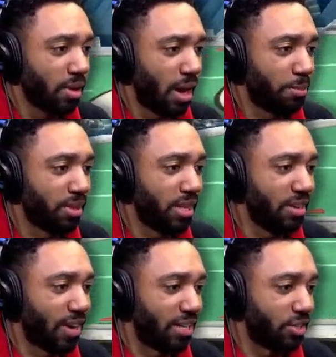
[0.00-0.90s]
I
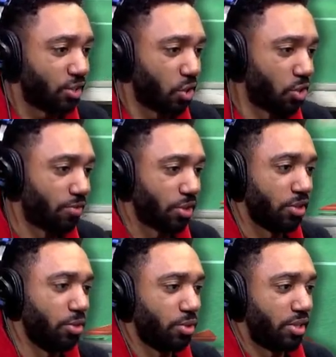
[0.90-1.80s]
believe I deserve to
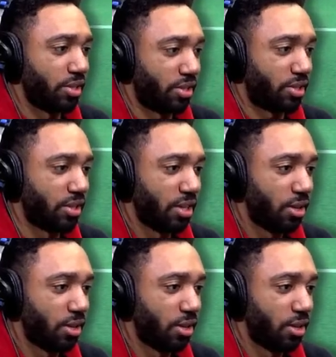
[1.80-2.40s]
lose this.